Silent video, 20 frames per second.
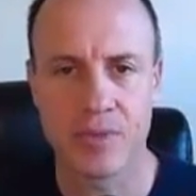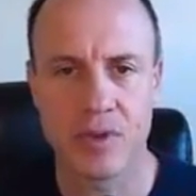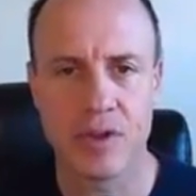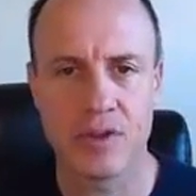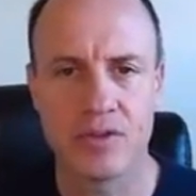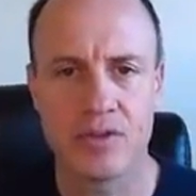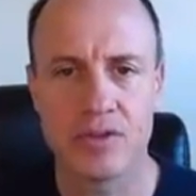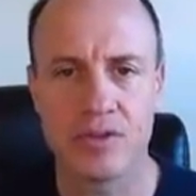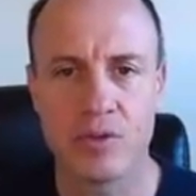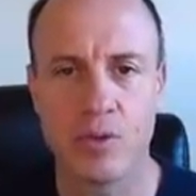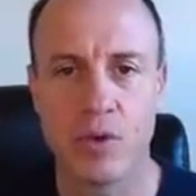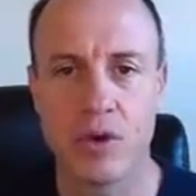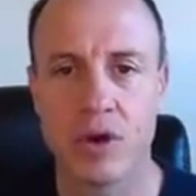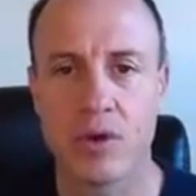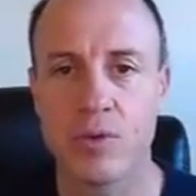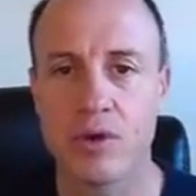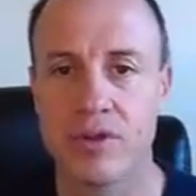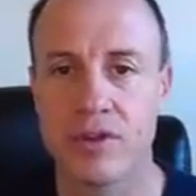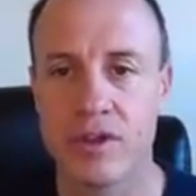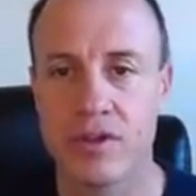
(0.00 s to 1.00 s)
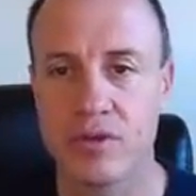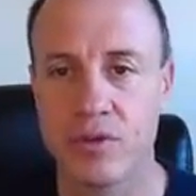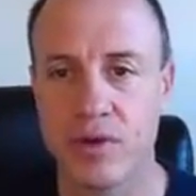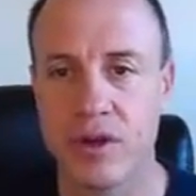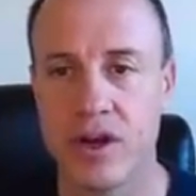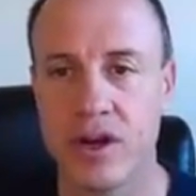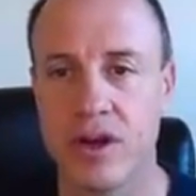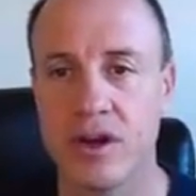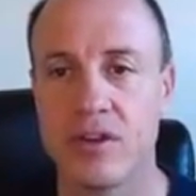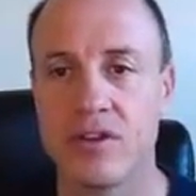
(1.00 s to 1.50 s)
Let's just work with this one
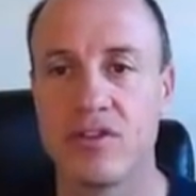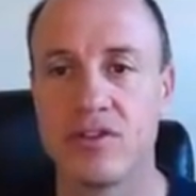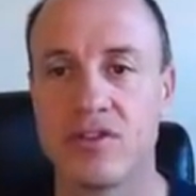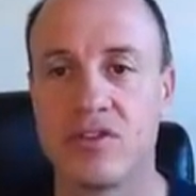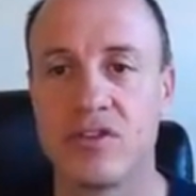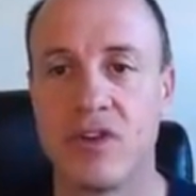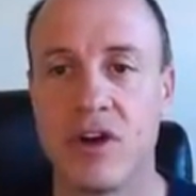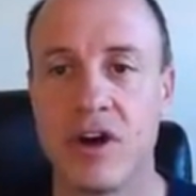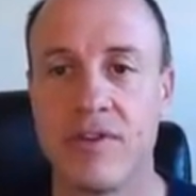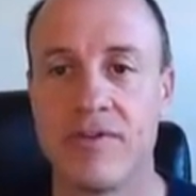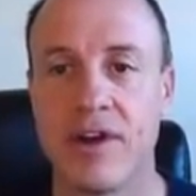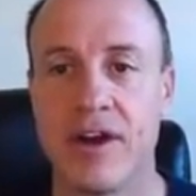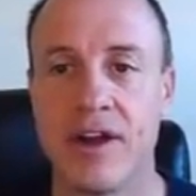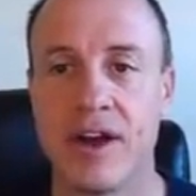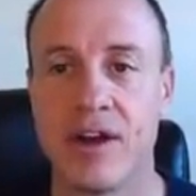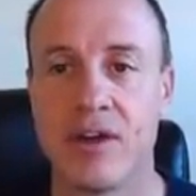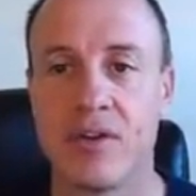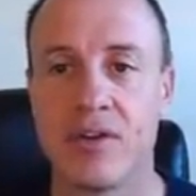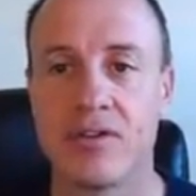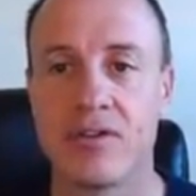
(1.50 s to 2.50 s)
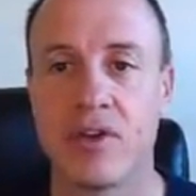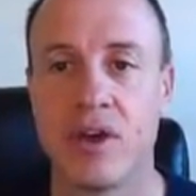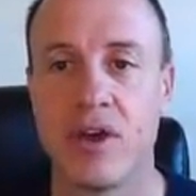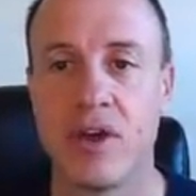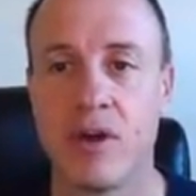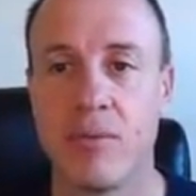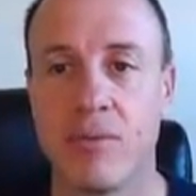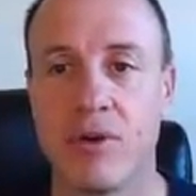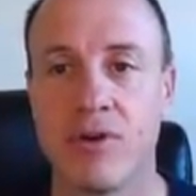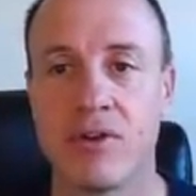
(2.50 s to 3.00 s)
right here. This is $35
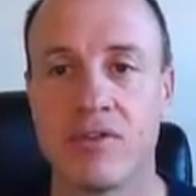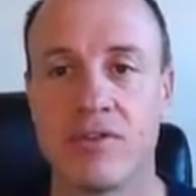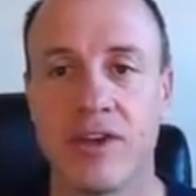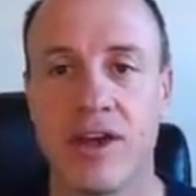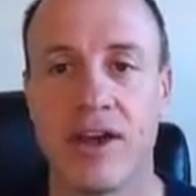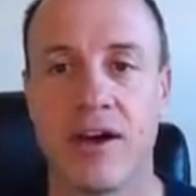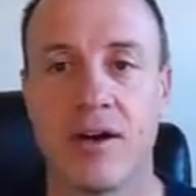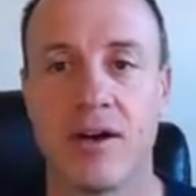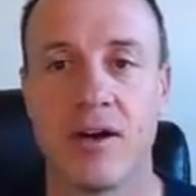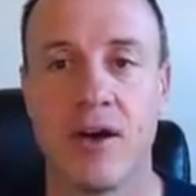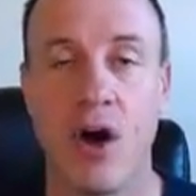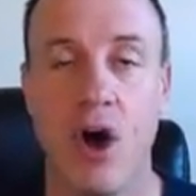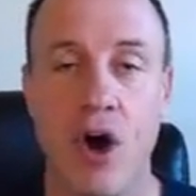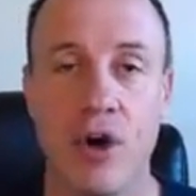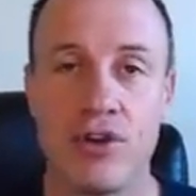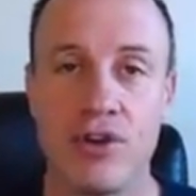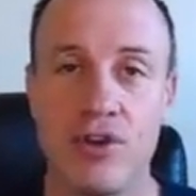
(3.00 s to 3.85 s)
per sale. All